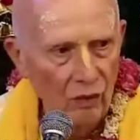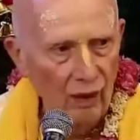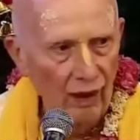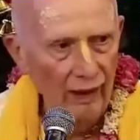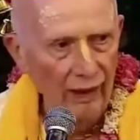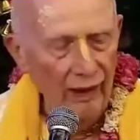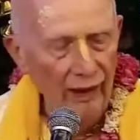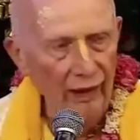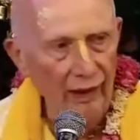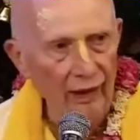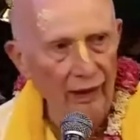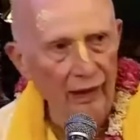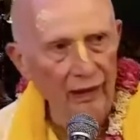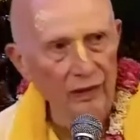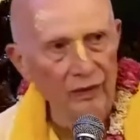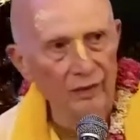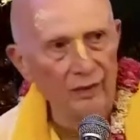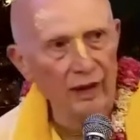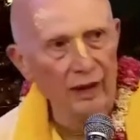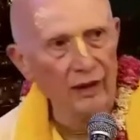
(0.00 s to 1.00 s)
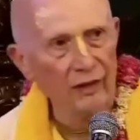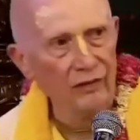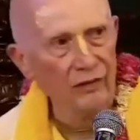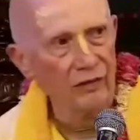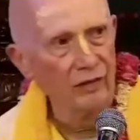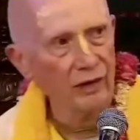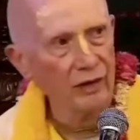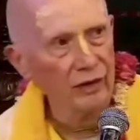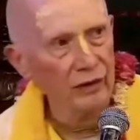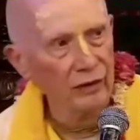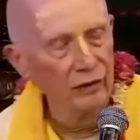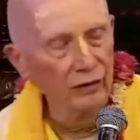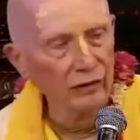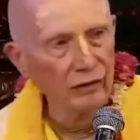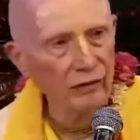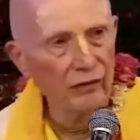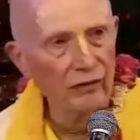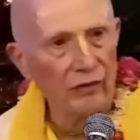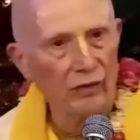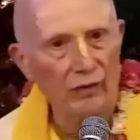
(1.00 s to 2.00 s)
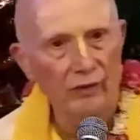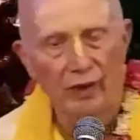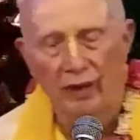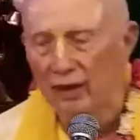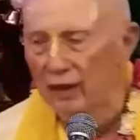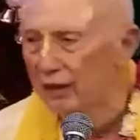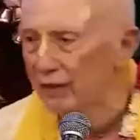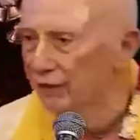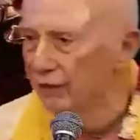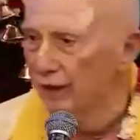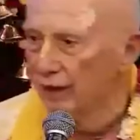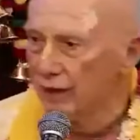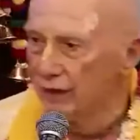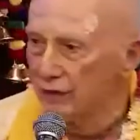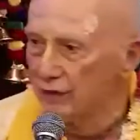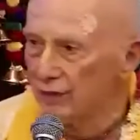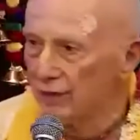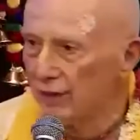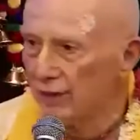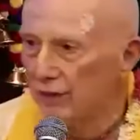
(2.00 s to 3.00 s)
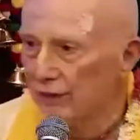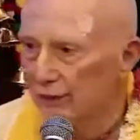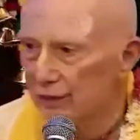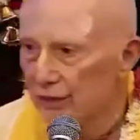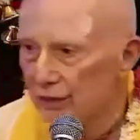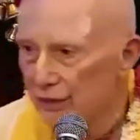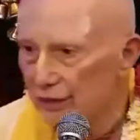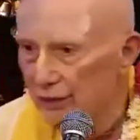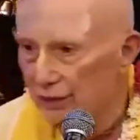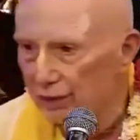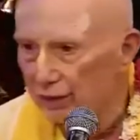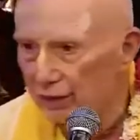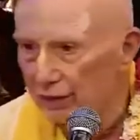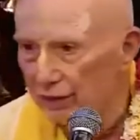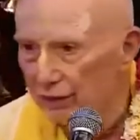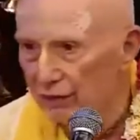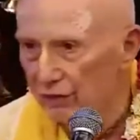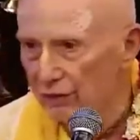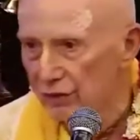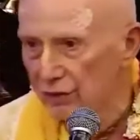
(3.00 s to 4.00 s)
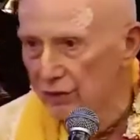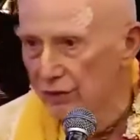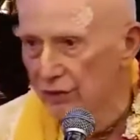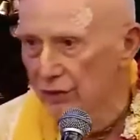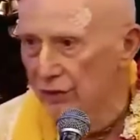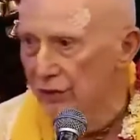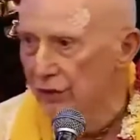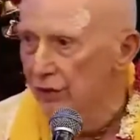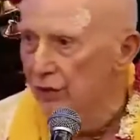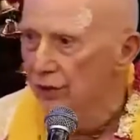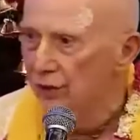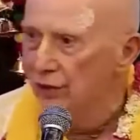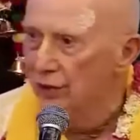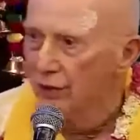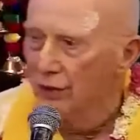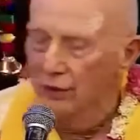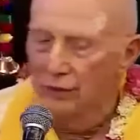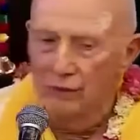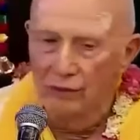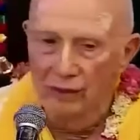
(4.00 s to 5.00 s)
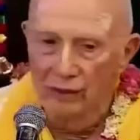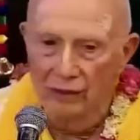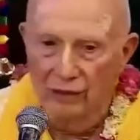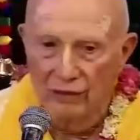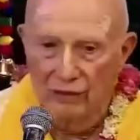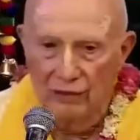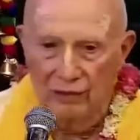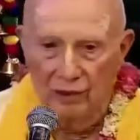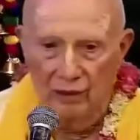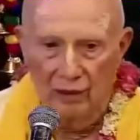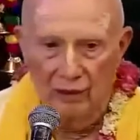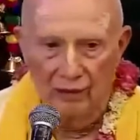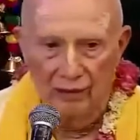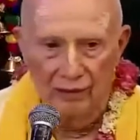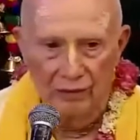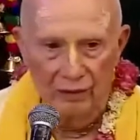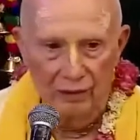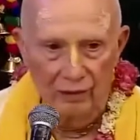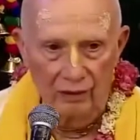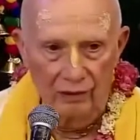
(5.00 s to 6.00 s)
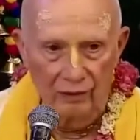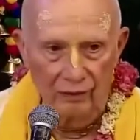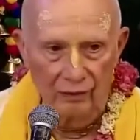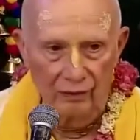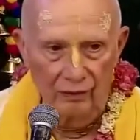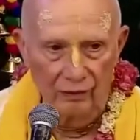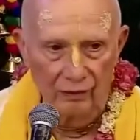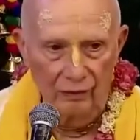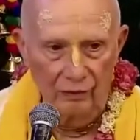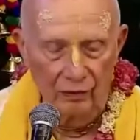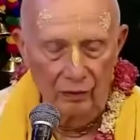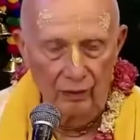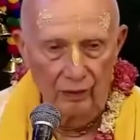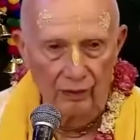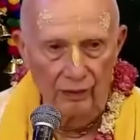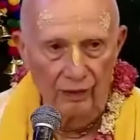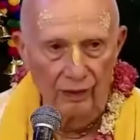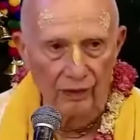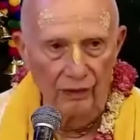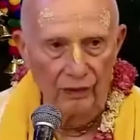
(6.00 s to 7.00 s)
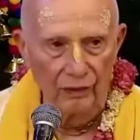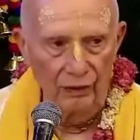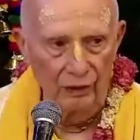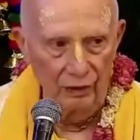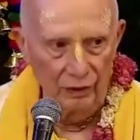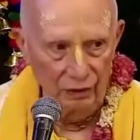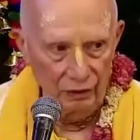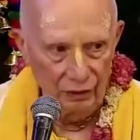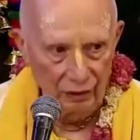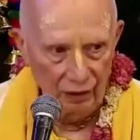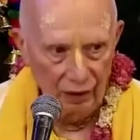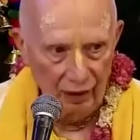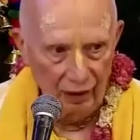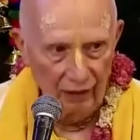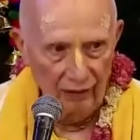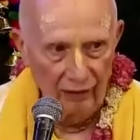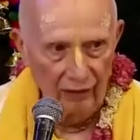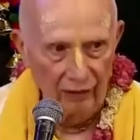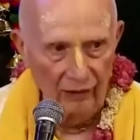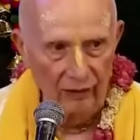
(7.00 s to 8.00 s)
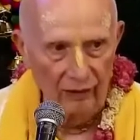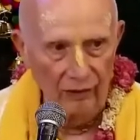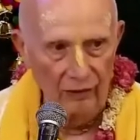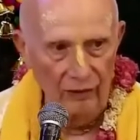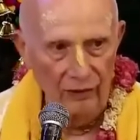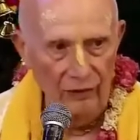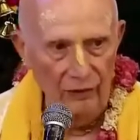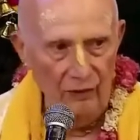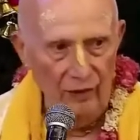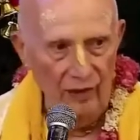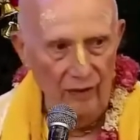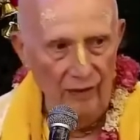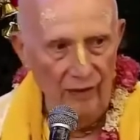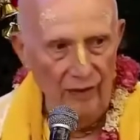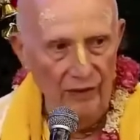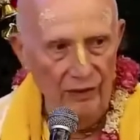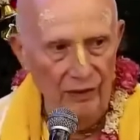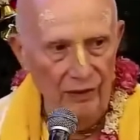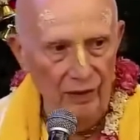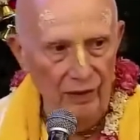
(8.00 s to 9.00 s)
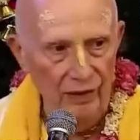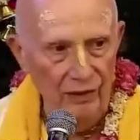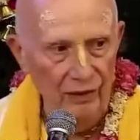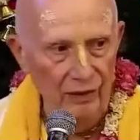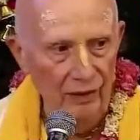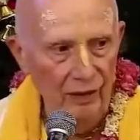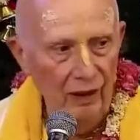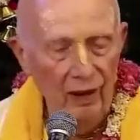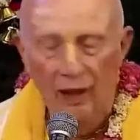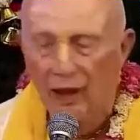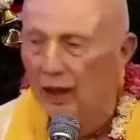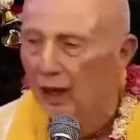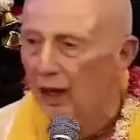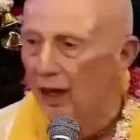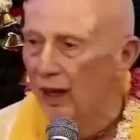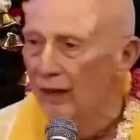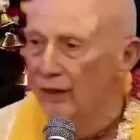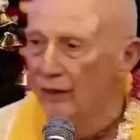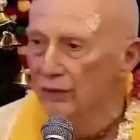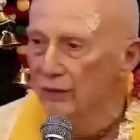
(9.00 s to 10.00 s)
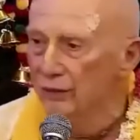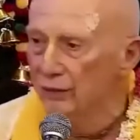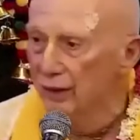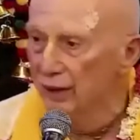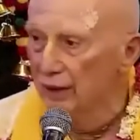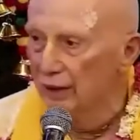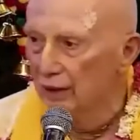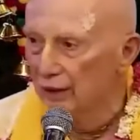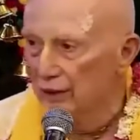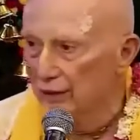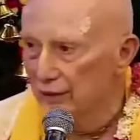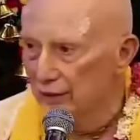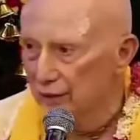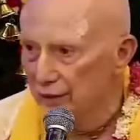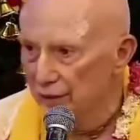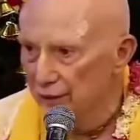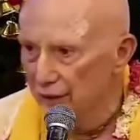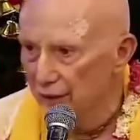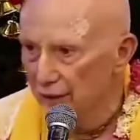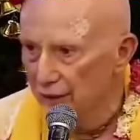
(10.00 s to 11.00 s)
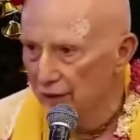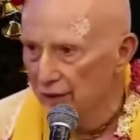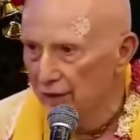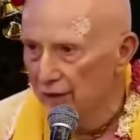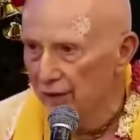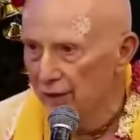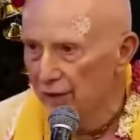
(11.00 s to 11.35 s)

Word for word: what is beneficial for my advancement in Krishna consciousness and what is not? So Srila Sanatana Goswami says, Anukulena Krishna,